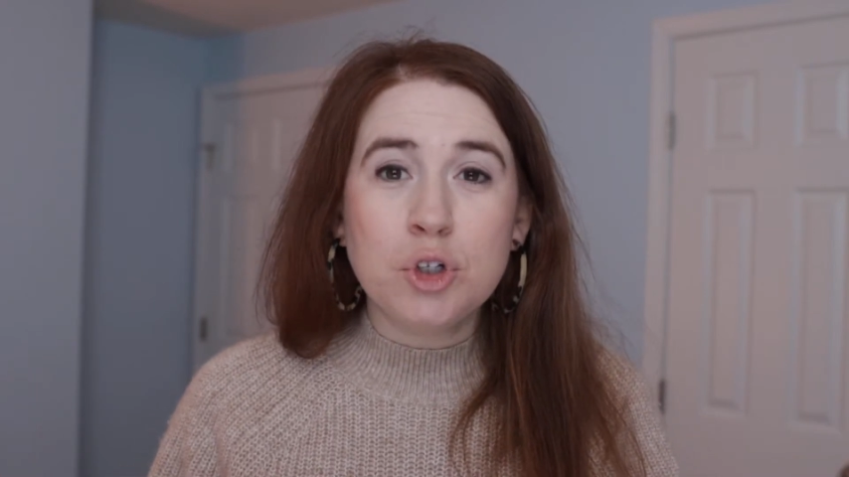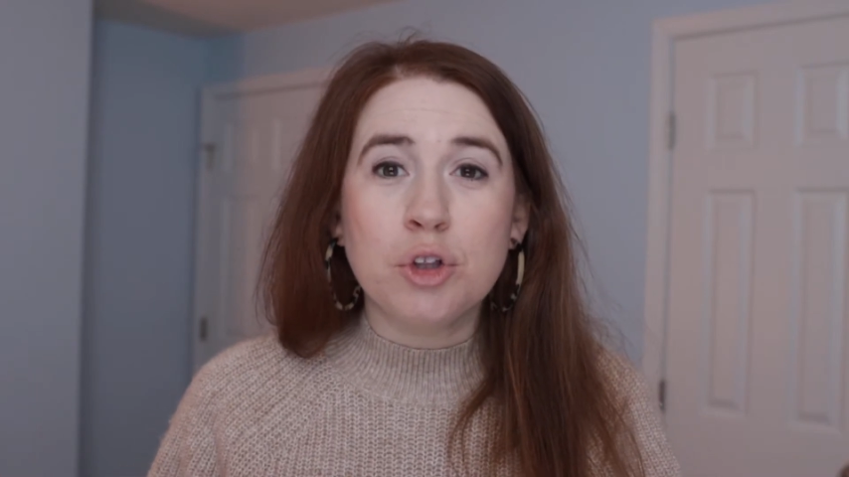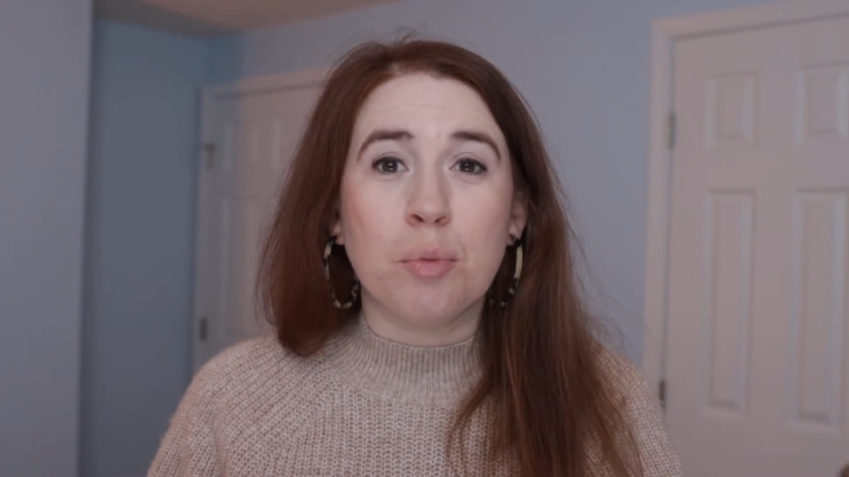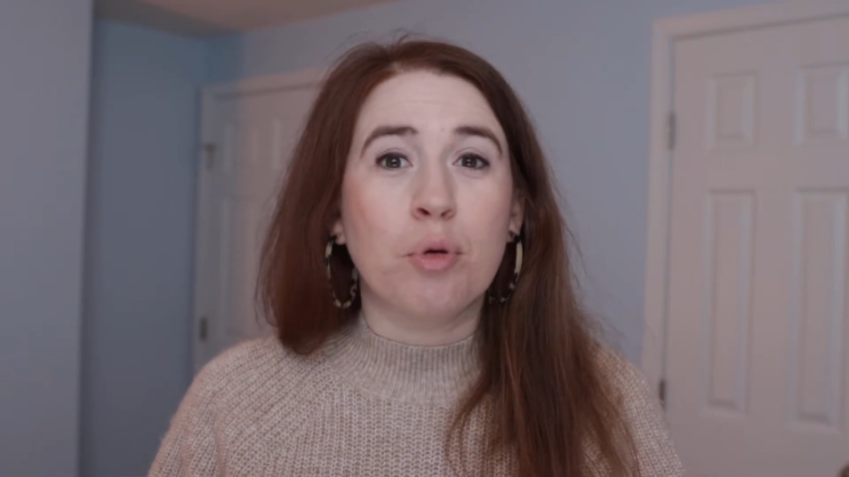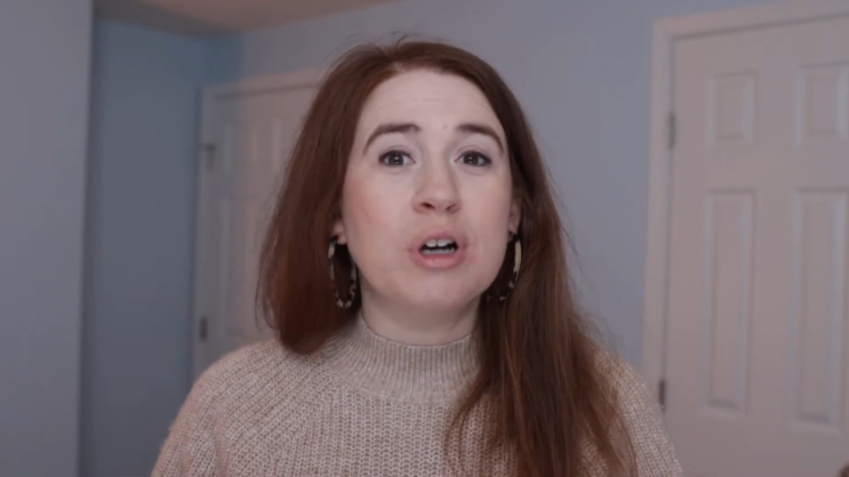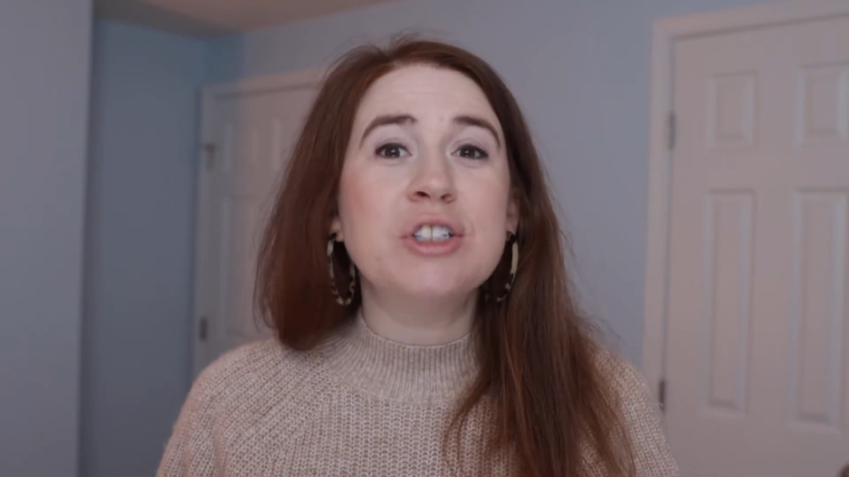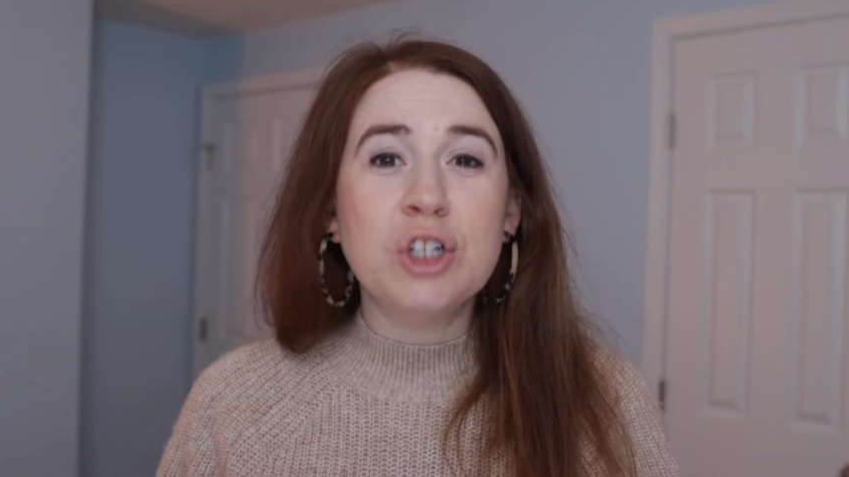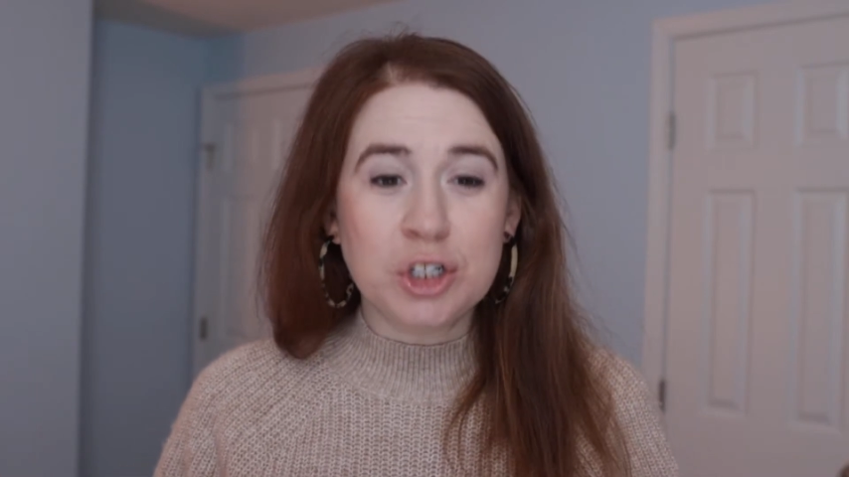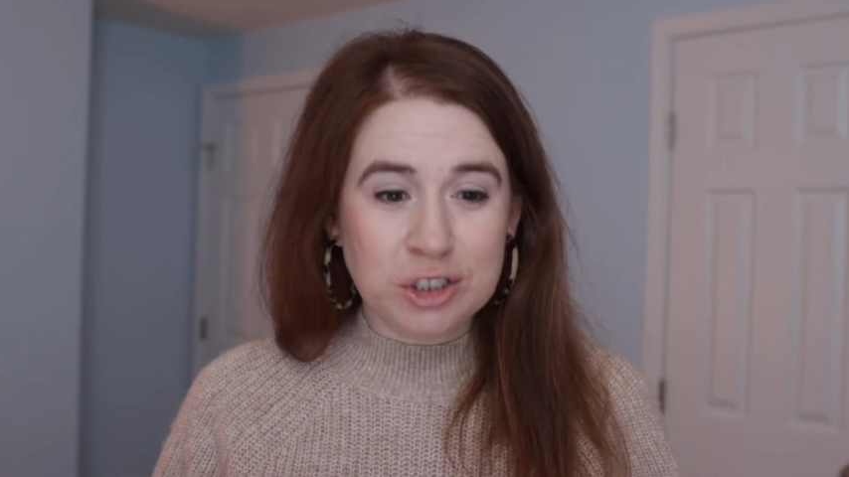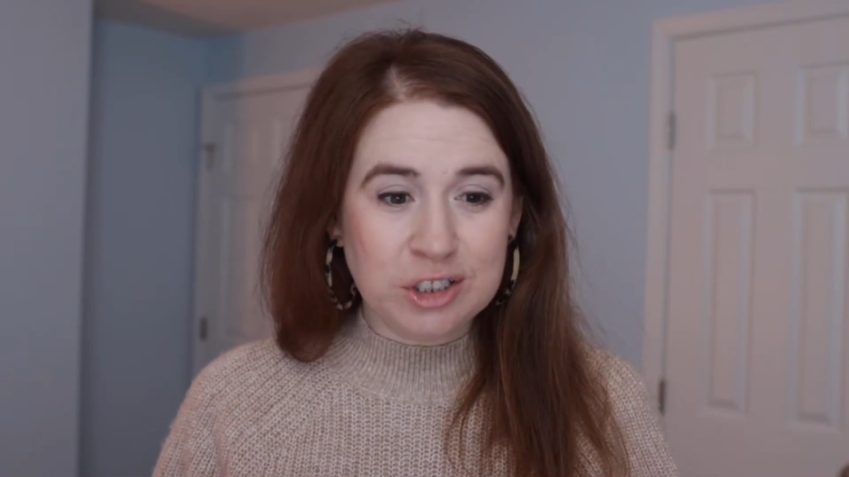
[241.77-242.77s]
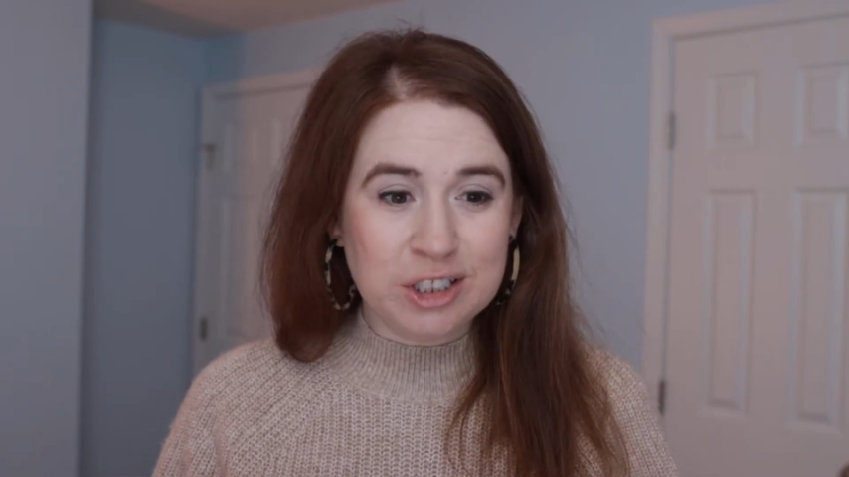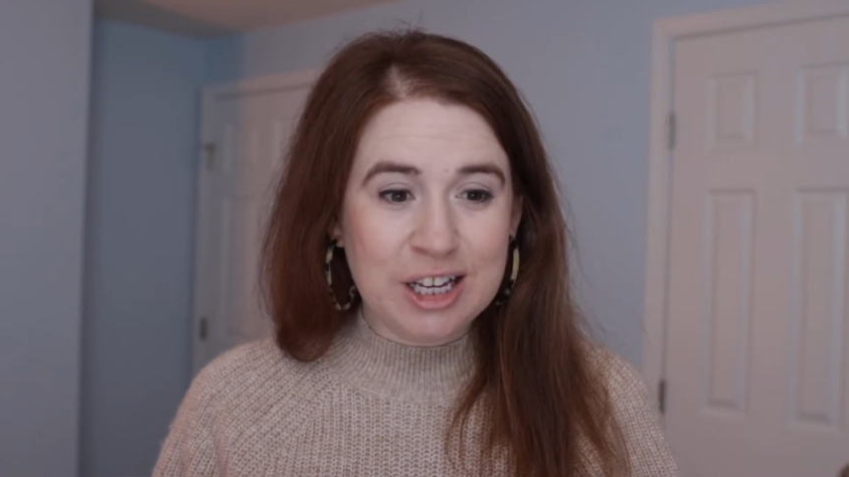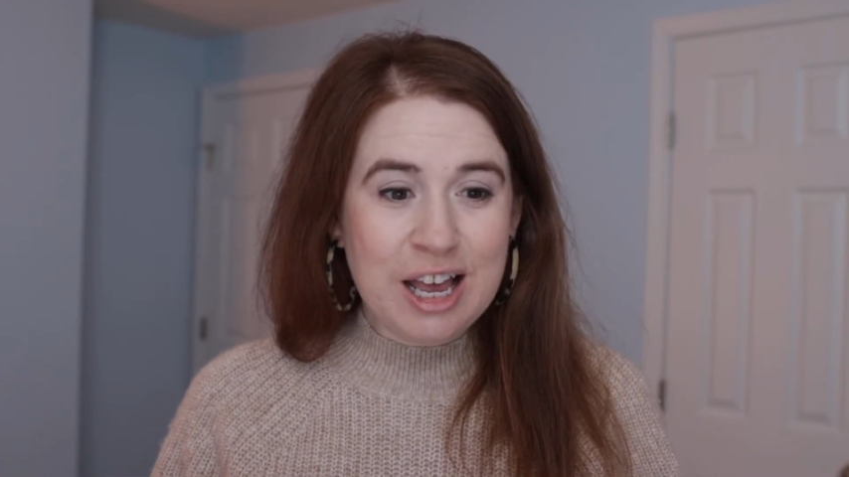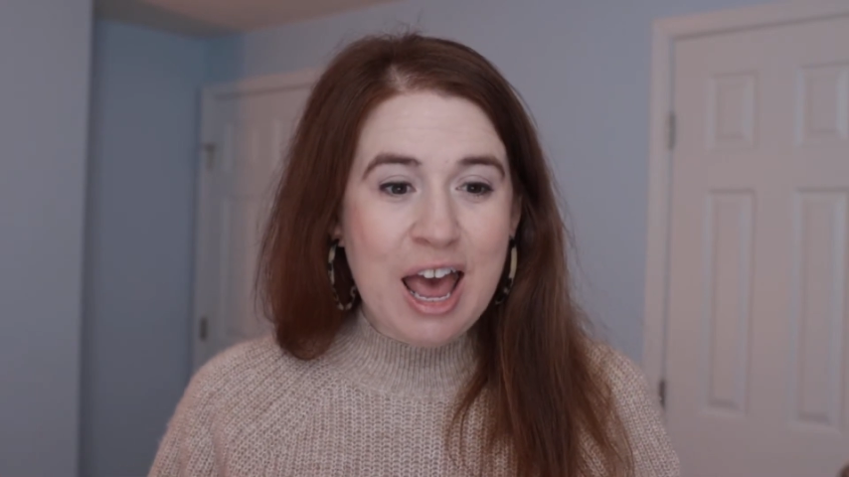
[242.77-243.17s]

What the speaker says: to the prisoners